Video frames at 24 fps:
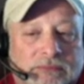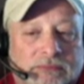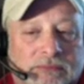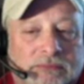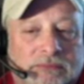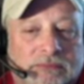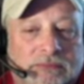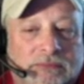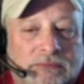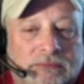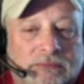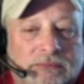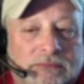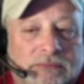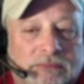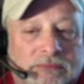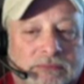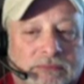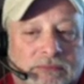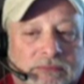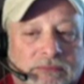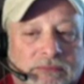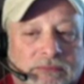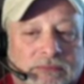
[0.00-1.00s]

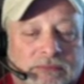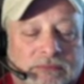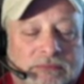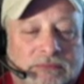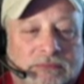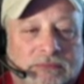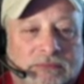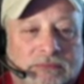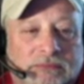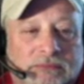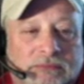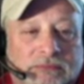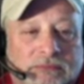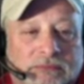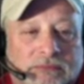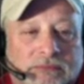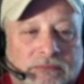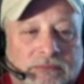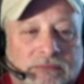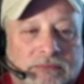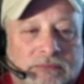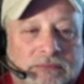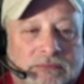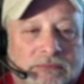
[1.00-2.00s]

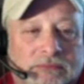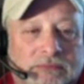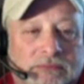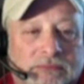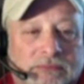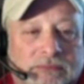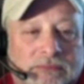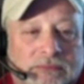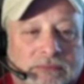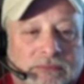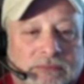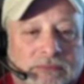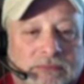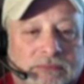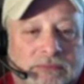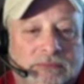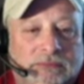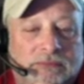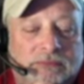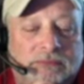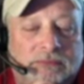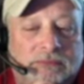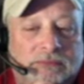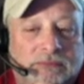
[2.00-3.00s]

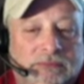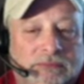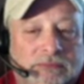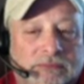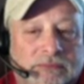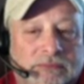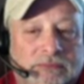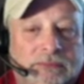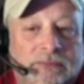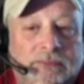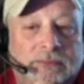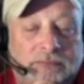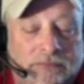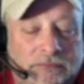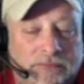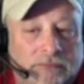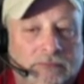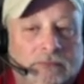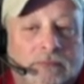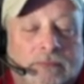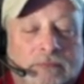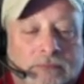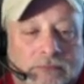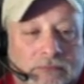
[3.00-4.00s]

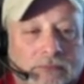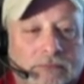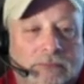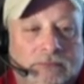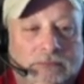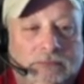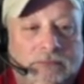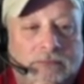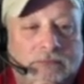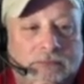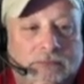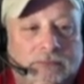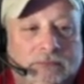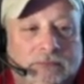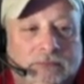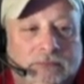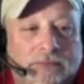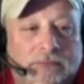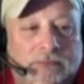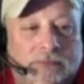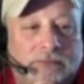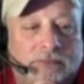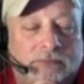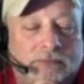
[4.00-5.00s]

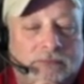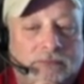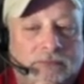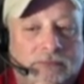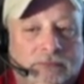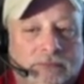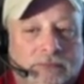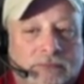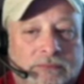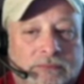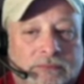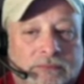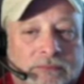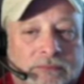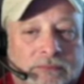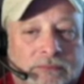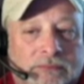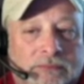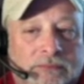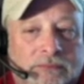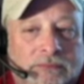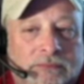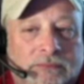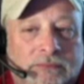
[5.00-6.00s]

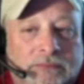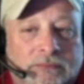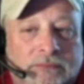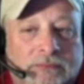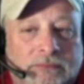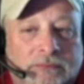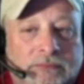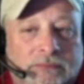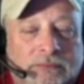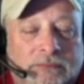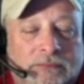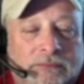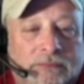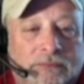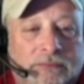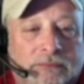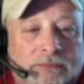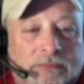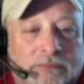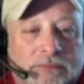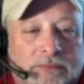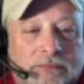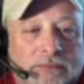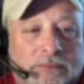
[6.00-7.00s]

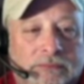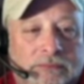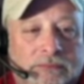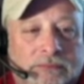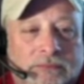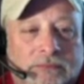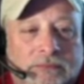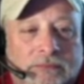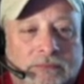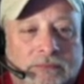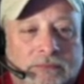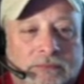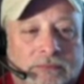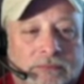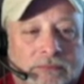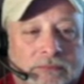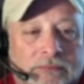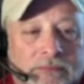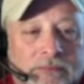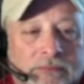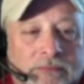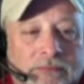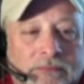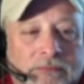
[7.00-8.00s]
(silent)